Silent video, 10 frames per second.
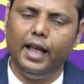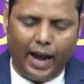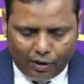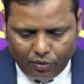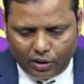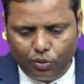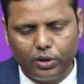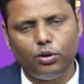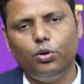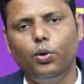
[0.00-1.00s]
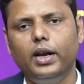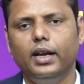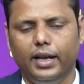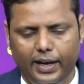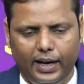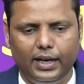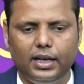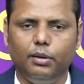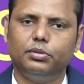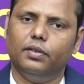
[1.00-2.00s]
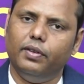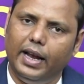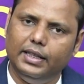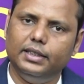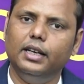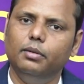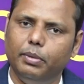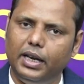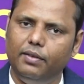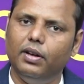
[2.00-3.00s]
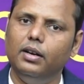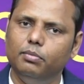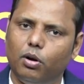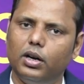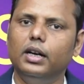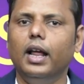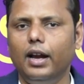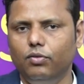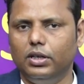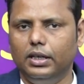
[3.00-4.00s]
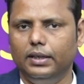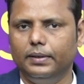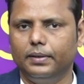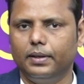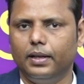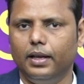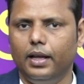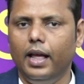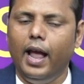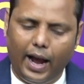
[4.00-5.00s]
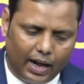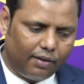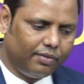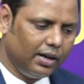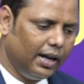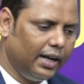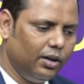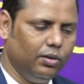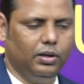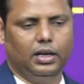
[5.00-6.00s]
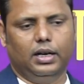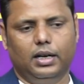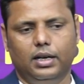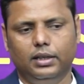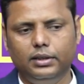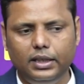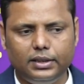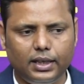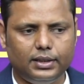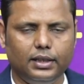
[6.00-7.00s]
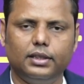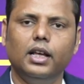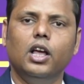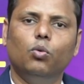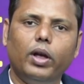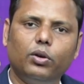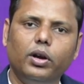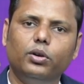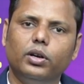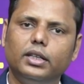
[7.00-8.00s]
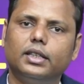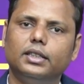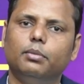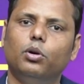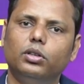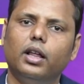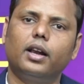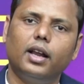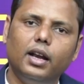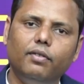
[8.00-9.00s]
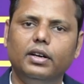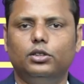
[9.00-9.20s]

And we are going to do it in terms of ancient, medieval, modern and world. And after these sessions, we are going to discuss about the relevant